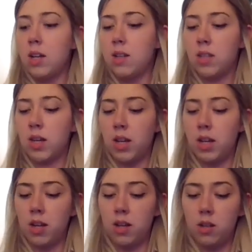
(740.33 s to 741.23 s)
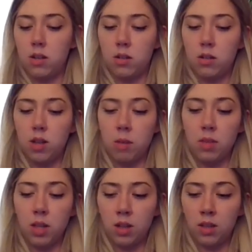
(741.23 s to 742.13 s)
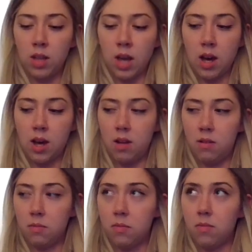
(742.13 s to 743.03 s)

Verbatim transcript: Is it something that